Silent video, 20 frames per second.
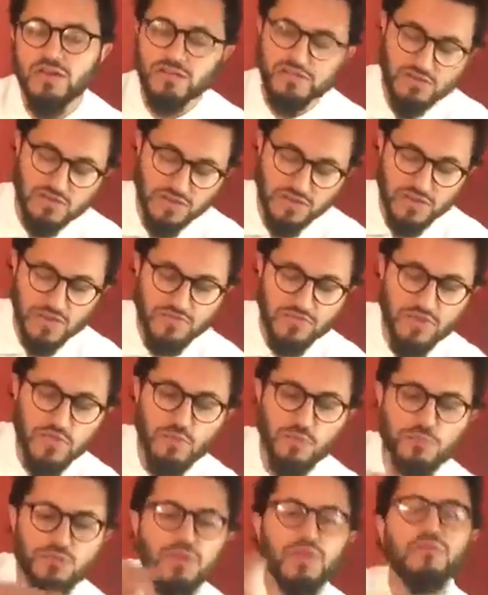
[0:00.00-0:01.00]
Sorry, if the
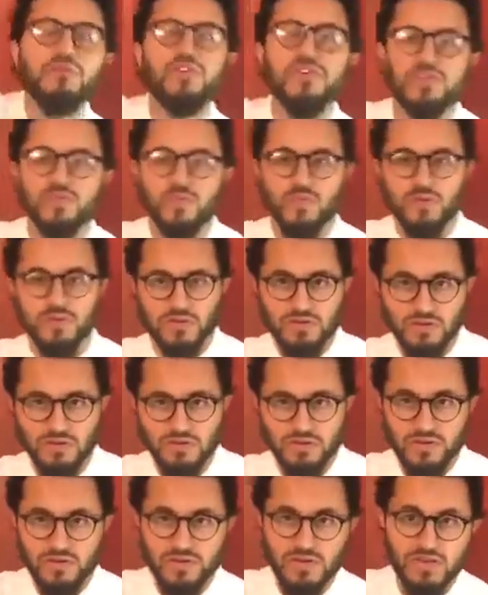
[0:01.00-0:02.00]
previous word
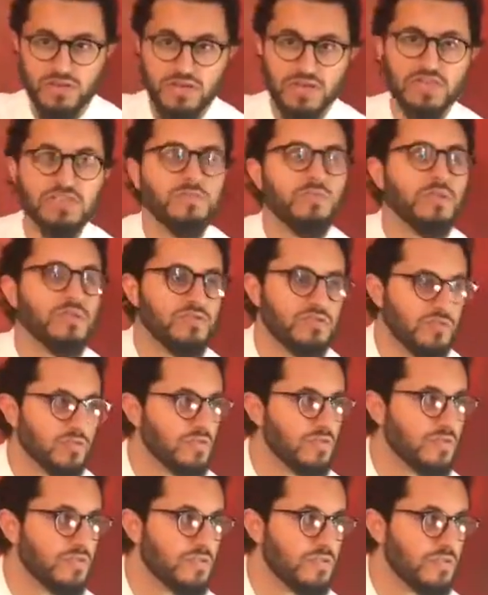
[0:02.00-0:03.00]
is
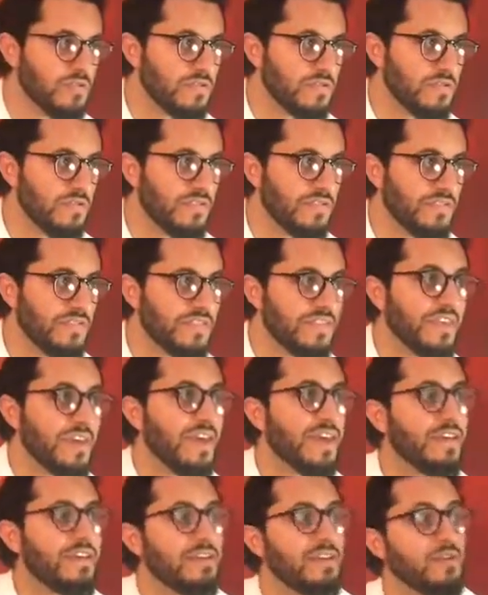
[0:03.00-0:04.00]
majroor,
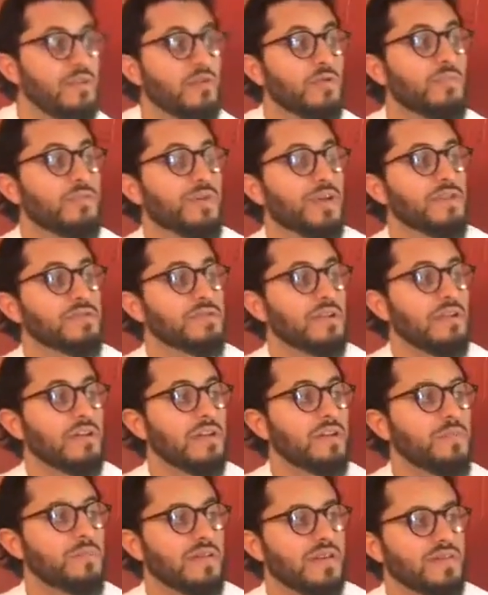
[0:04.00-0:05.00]
then you don't pronounce
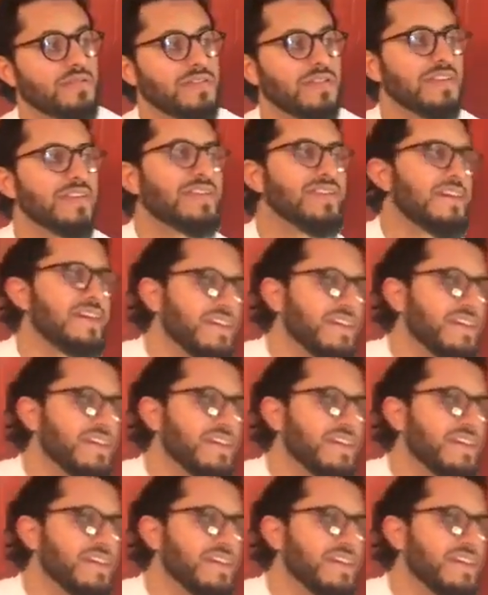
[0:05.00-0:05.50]
Allah, you pronounce illah.